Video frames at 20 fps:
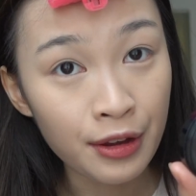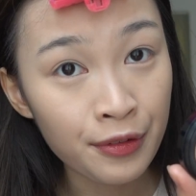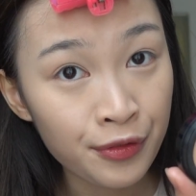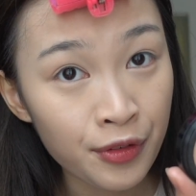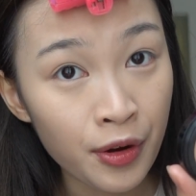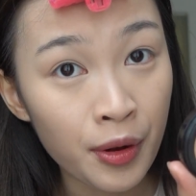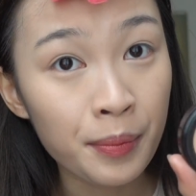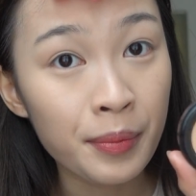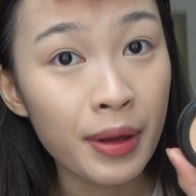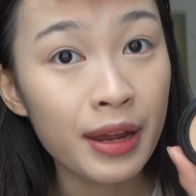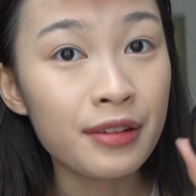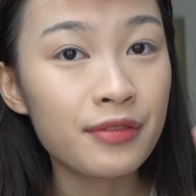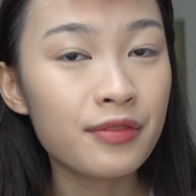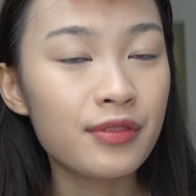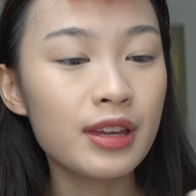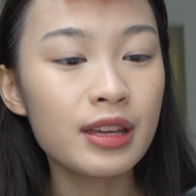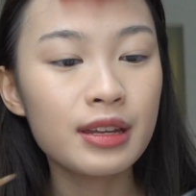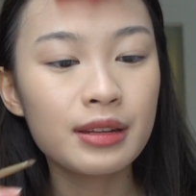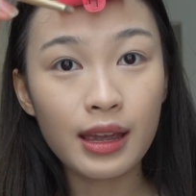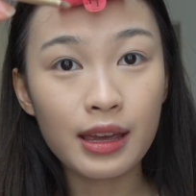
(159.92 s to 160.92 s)
from
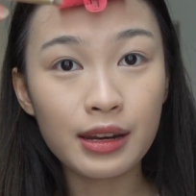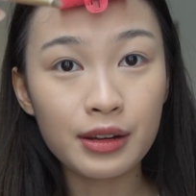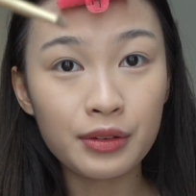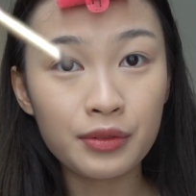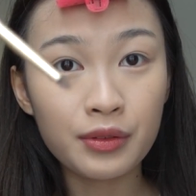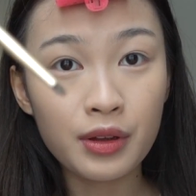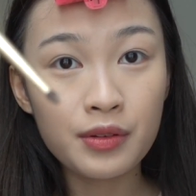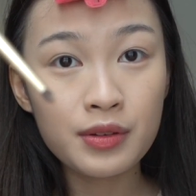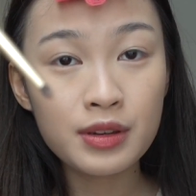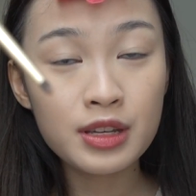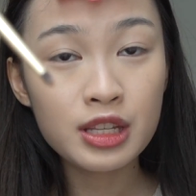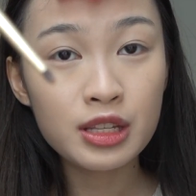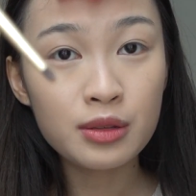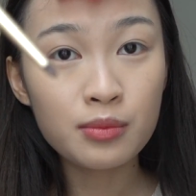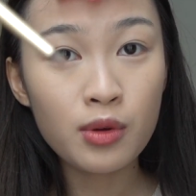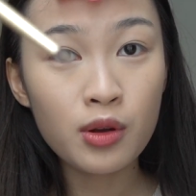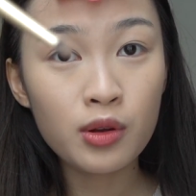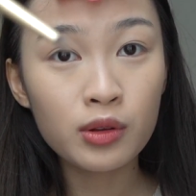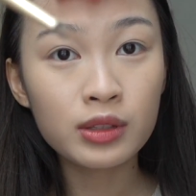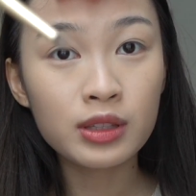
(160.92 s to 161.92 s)
Benefit and a very
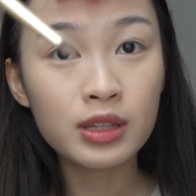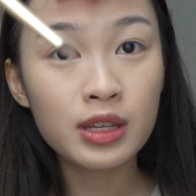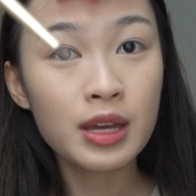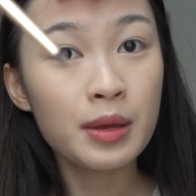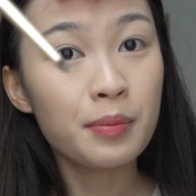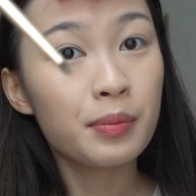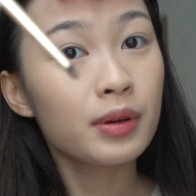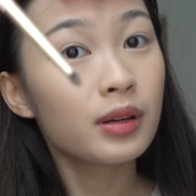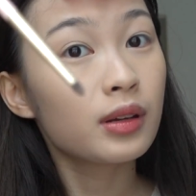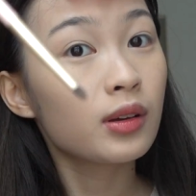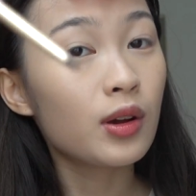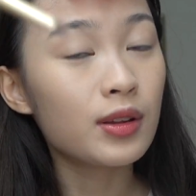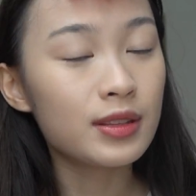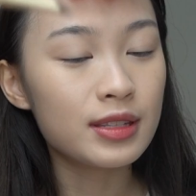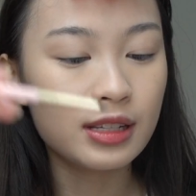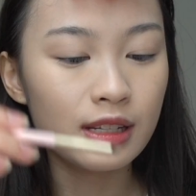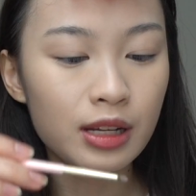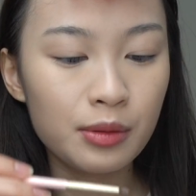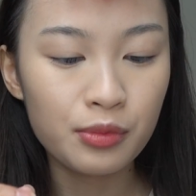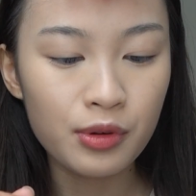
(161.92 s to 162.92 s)
small tip
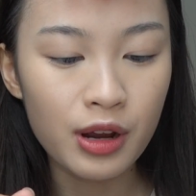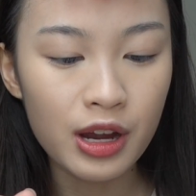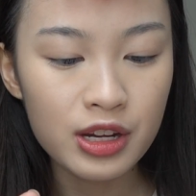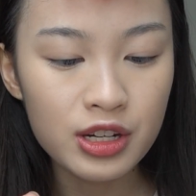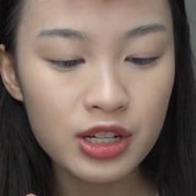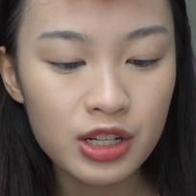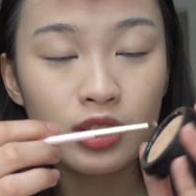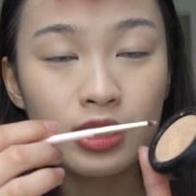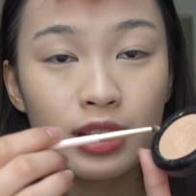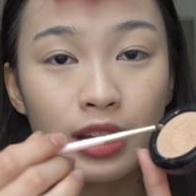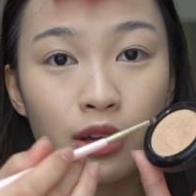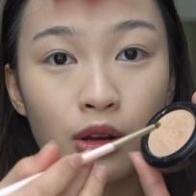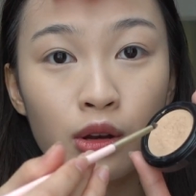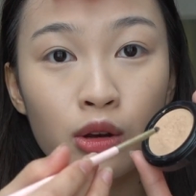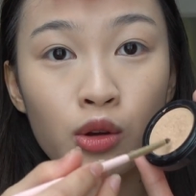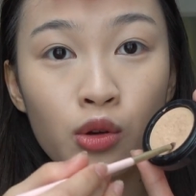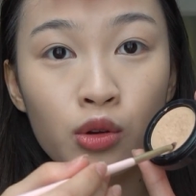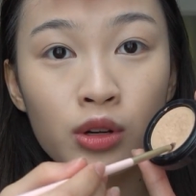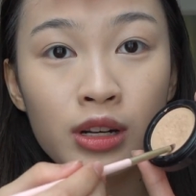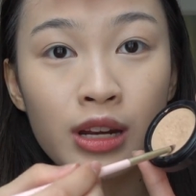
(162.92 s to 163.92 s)
concealer brush. So I
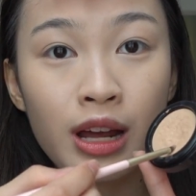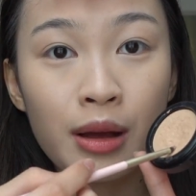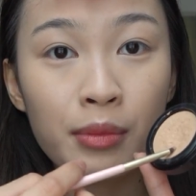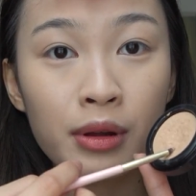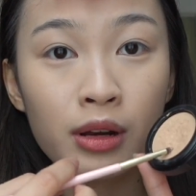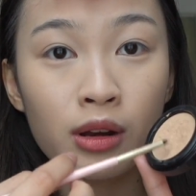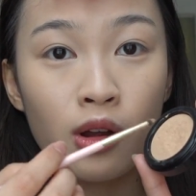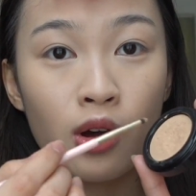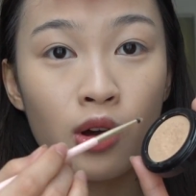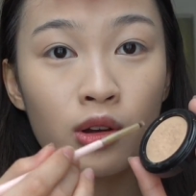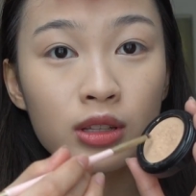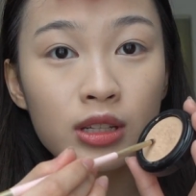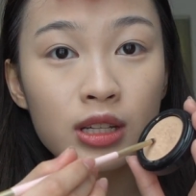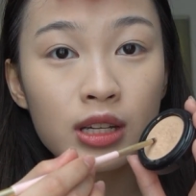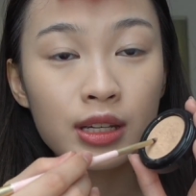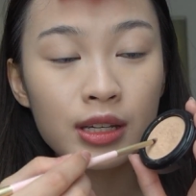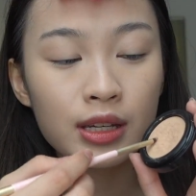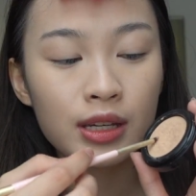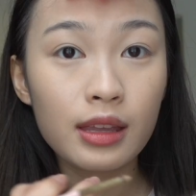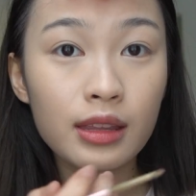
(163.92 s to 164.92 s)
load it up a lot
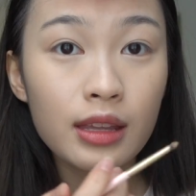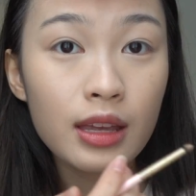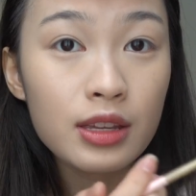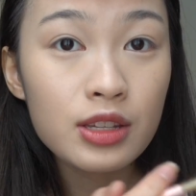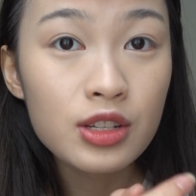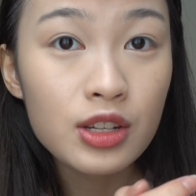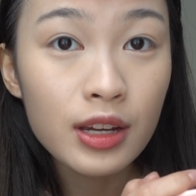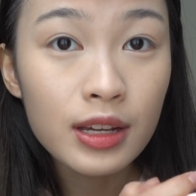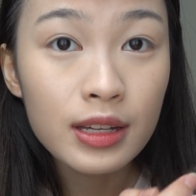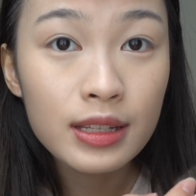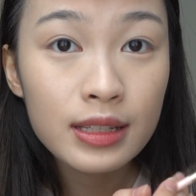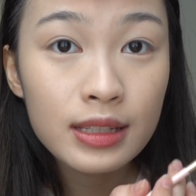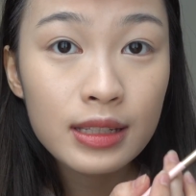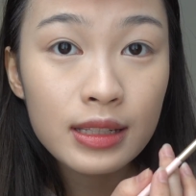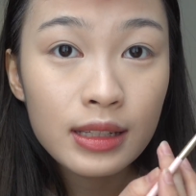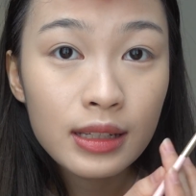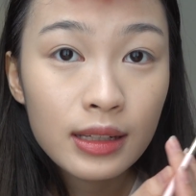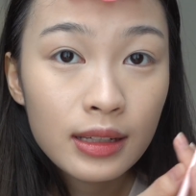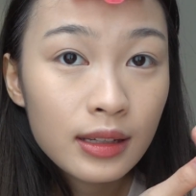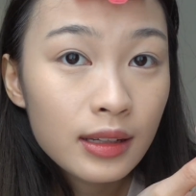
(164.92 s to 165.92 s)
and then just
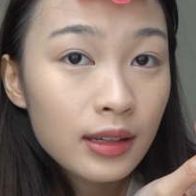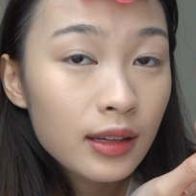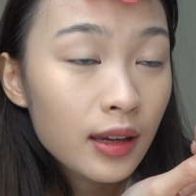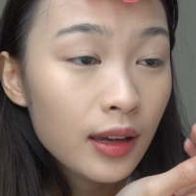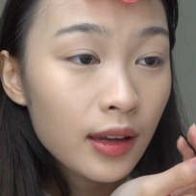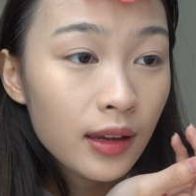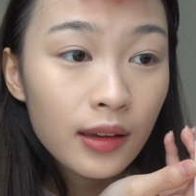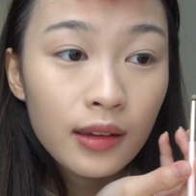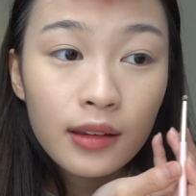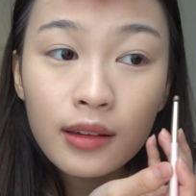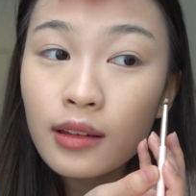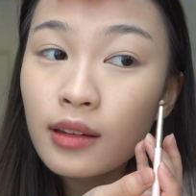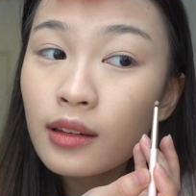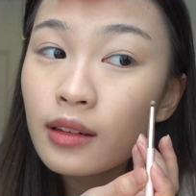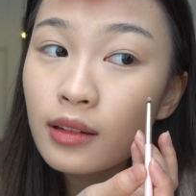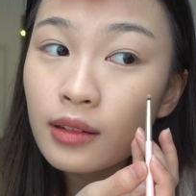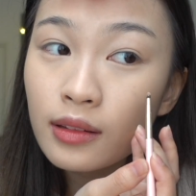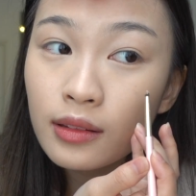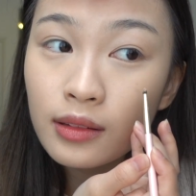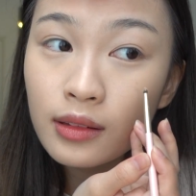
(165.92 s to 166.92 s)

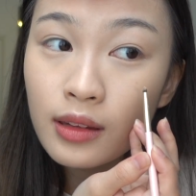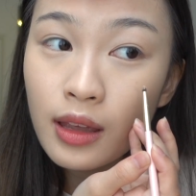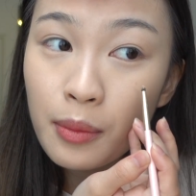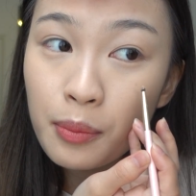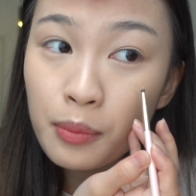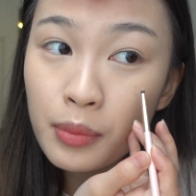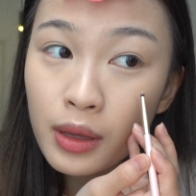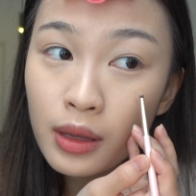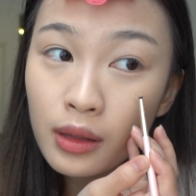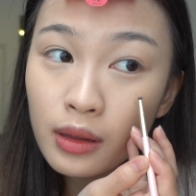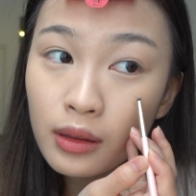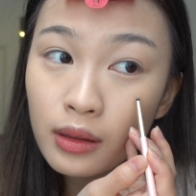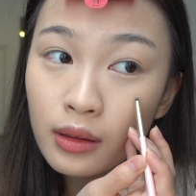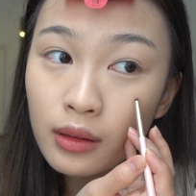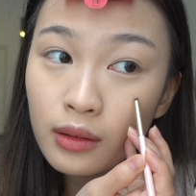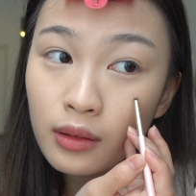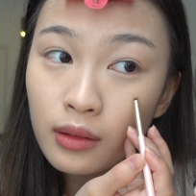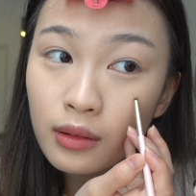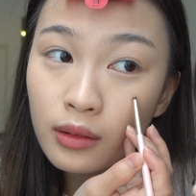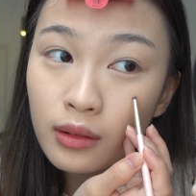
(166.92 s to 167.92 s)
tap it
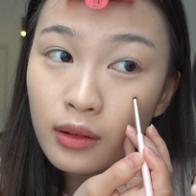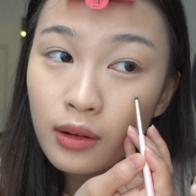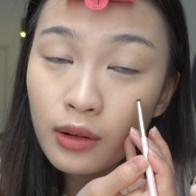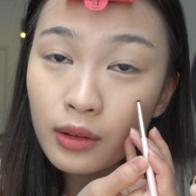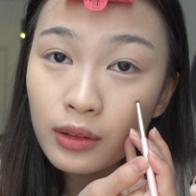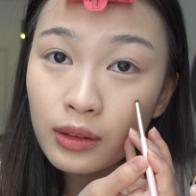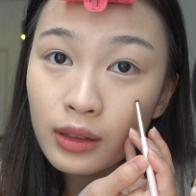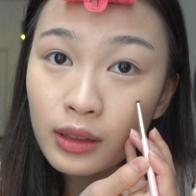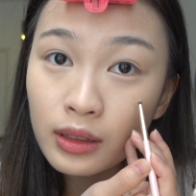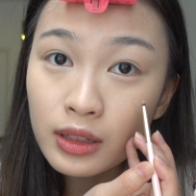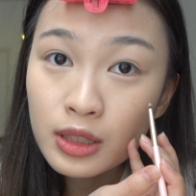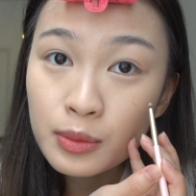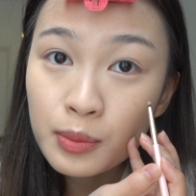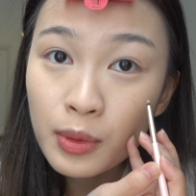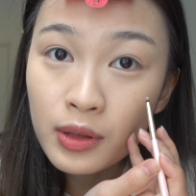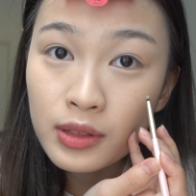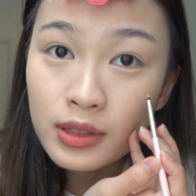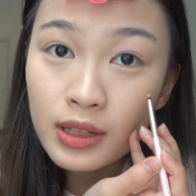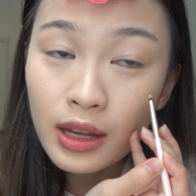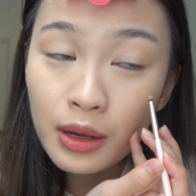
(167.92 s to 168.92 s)
on the
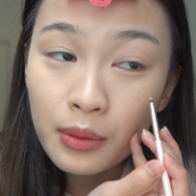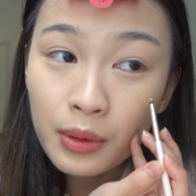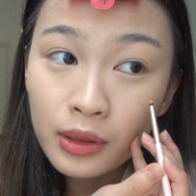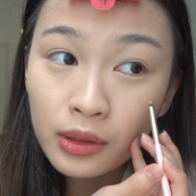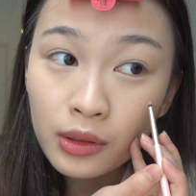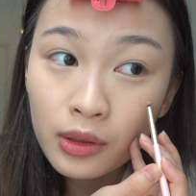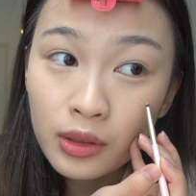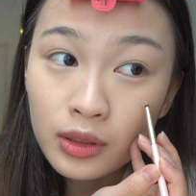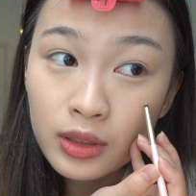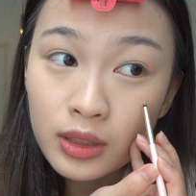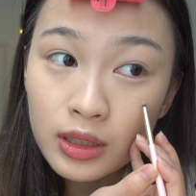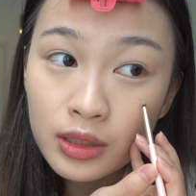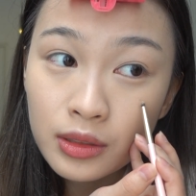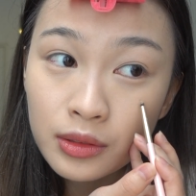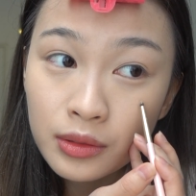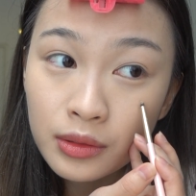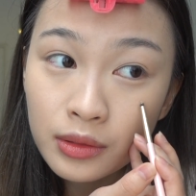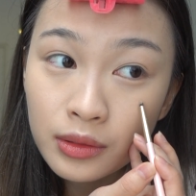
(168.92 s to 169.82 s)
spots that I want to conceal.